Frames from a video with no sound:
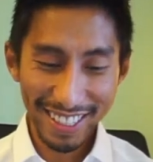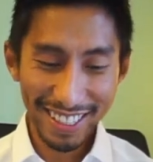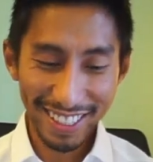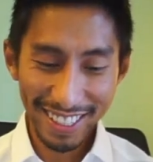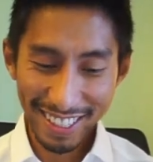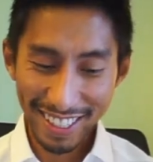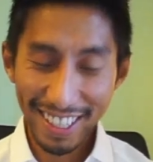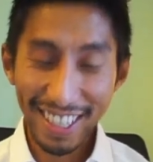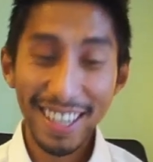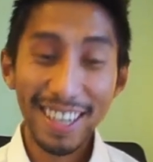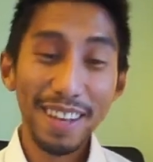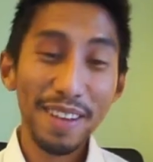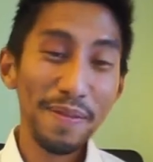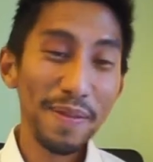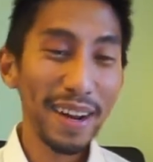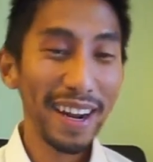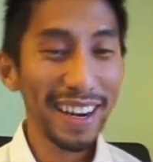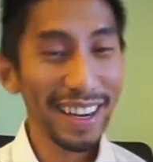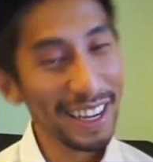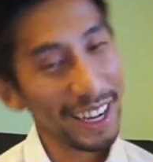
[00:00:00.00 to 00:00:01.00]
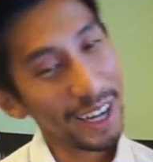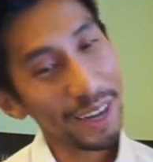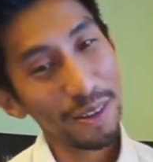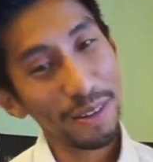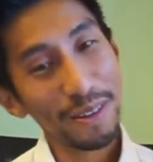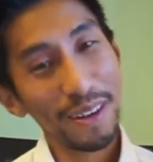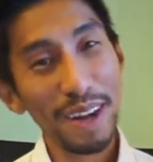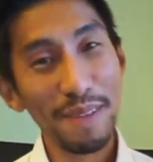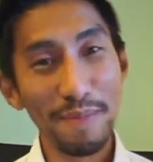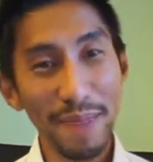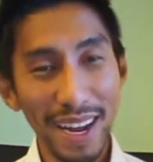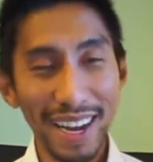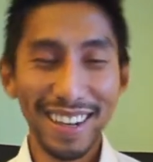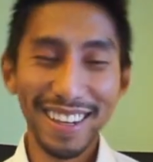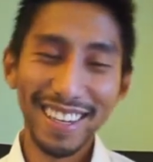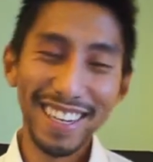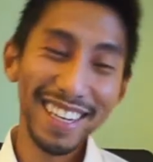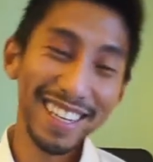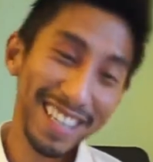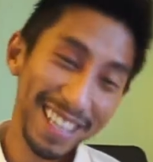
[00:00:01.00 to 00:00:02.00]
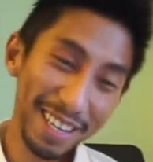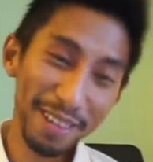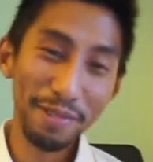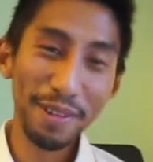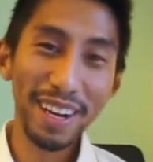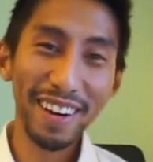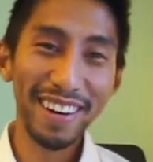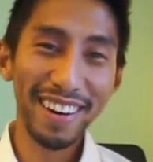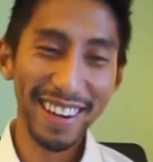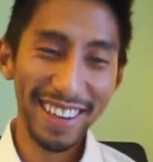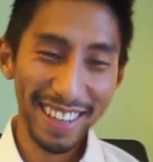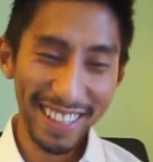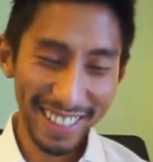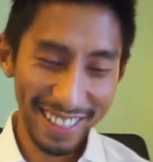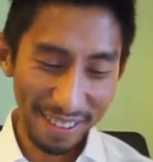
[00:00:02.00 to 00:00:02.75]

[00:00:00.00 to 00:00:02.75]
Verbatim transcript: Okay, but anyhow, I'm back, and here we are.